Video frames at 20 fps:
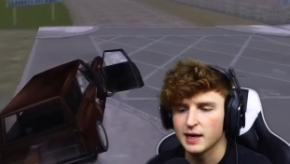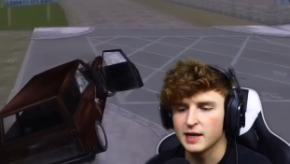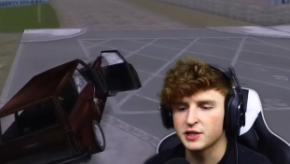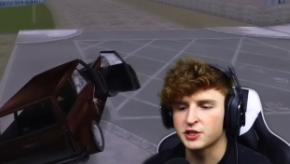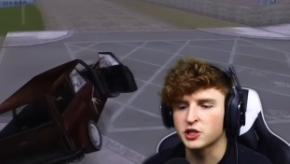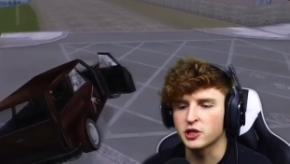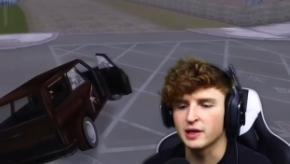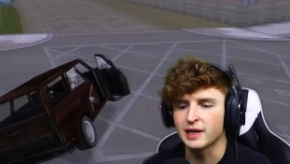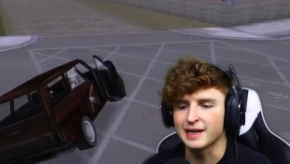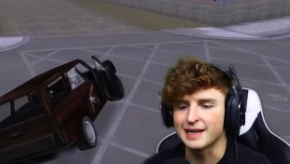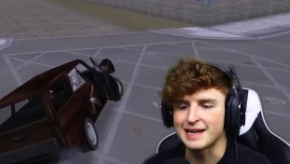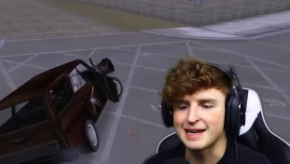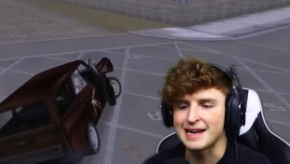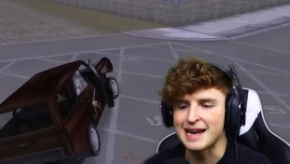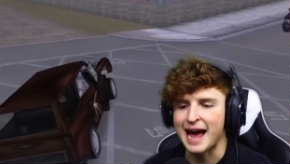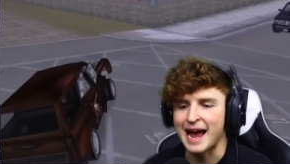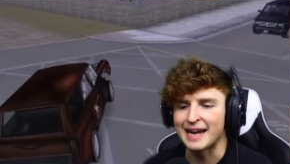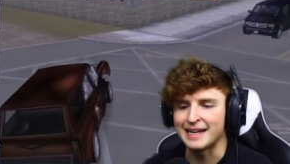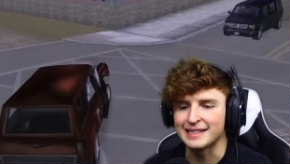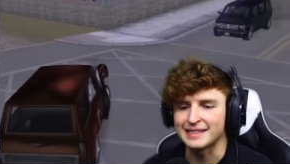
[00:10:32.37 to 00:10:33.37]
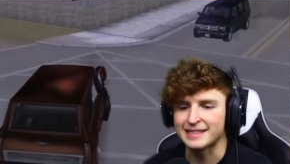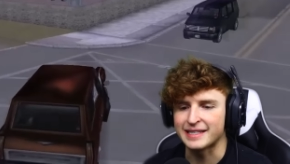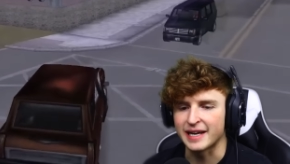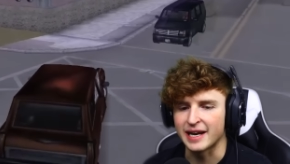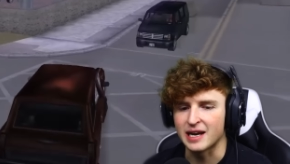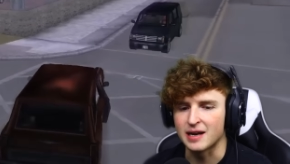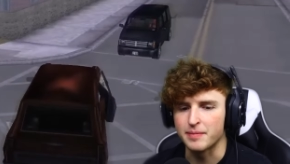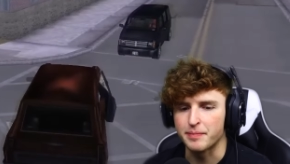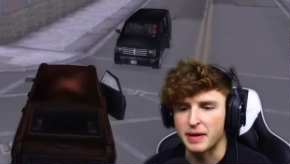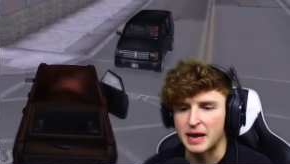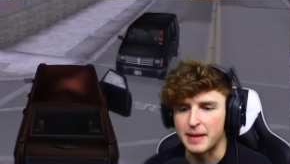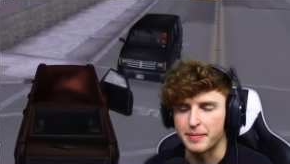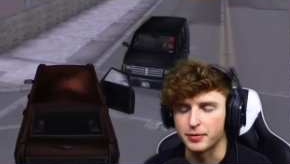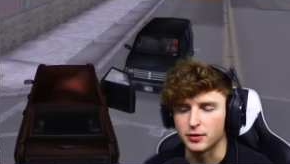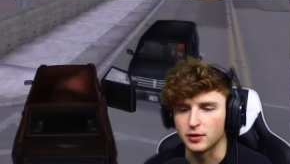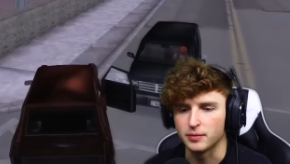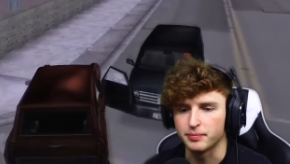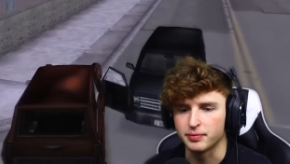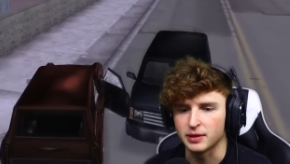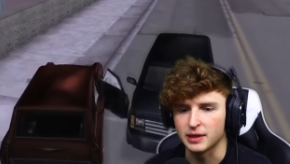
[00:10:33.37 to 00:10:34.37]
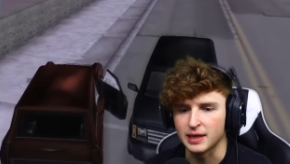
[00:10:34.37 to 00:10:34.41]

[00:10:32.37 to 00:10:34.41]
I just got like nineteen people.